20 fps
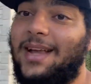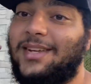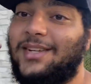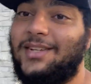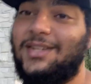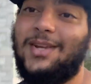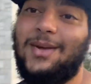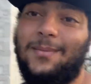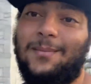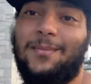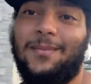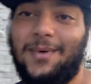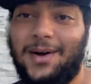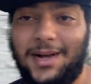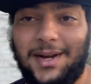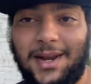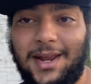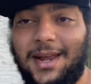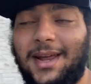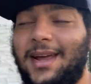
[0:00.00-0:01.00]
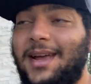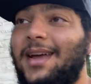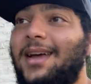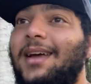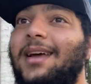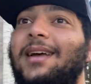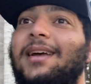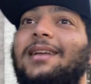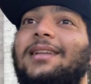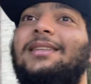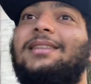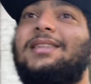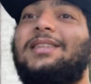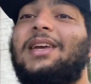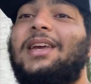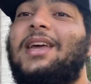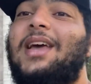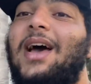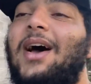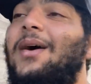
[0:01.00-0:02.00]
some money
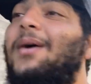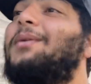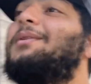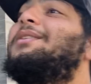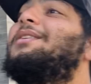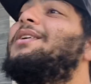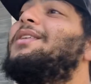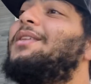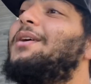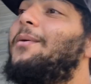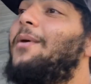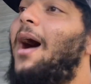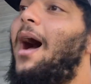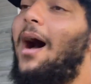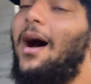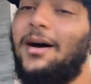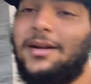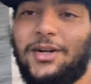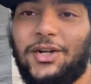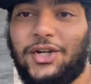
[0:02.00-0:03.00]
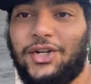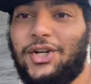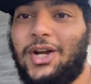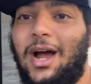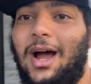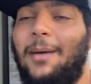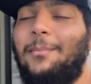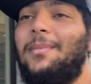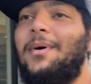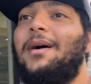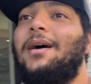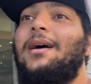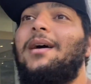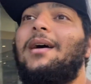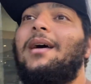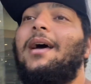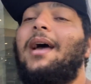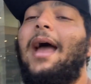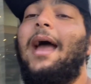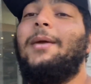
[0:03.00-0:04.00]
to go to the auto shop
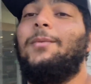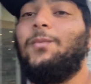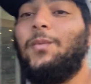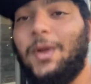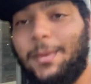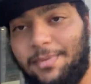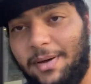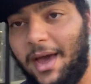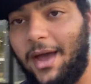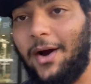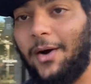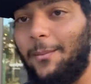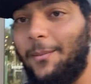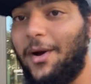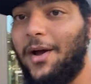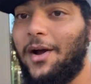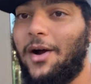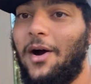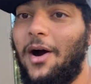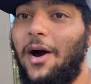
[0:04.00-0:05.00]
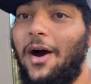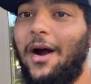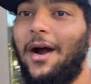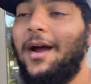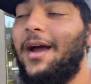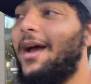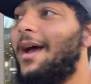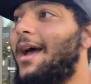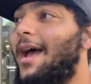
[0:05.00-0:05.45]
and repair my car.